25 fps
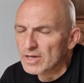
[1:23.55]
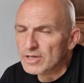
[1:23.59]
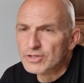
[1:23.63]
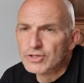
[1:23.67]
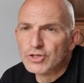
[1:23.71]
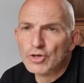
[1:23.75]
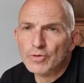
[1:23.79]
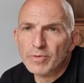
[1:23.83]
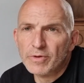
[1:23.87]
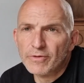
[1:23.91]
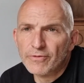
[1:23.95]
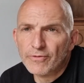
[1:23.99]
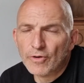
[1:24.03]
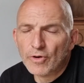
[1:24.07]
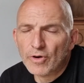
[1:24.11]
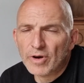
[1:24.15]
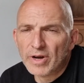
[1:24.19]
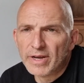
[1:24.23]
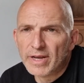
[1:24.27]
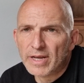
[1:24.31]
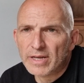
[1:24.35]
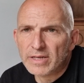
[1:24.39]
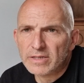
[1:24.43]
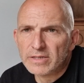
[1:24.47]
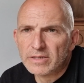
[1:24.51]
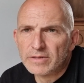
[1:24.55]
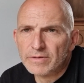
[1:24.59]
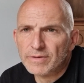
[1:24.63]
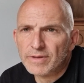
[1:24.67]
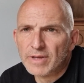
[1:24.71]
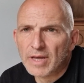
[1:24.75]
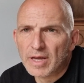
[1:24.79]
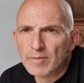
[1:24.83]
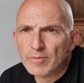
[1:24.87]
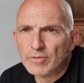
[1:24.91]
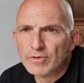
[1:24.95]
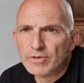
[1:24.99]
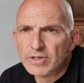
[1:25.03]
So before I get into
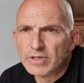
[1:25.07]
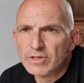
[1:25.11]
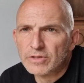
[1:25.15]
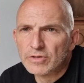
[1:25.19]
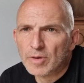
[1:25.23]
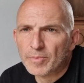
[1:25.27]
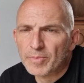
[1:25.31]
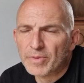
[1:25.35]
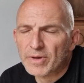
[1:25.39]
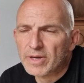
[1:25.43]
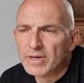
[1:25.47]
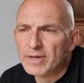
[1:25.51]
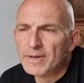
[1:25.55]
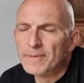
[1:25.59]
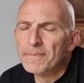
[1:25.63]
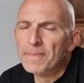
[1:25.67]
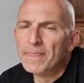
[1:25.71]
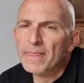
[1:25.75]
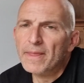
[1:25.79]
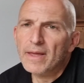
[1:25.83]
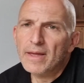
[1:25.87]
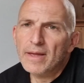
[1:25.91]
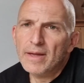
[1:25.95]
the MOD topic,